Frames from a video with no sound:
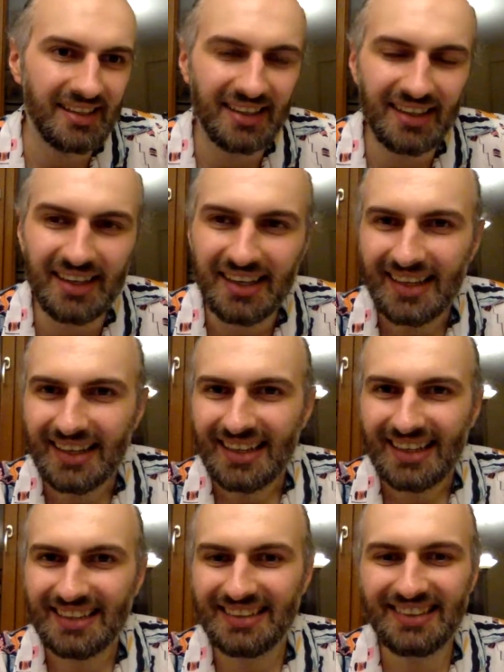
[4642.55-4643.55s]

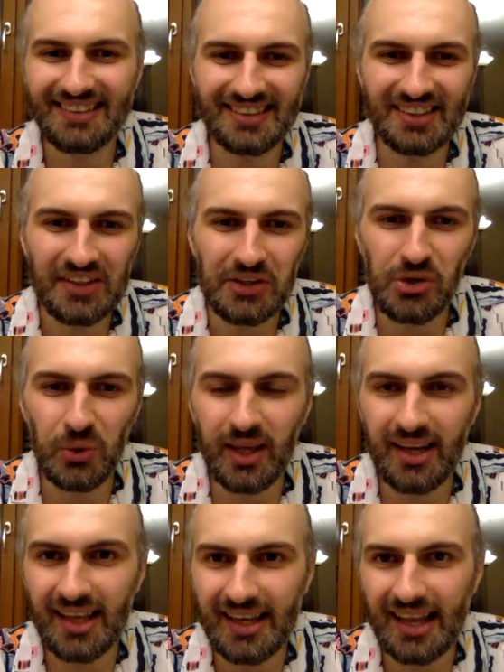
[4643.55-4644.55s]

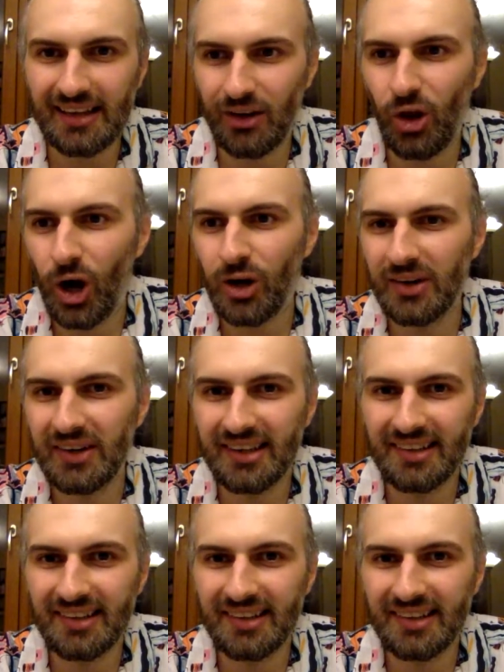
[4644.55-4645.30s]
Q&A that long,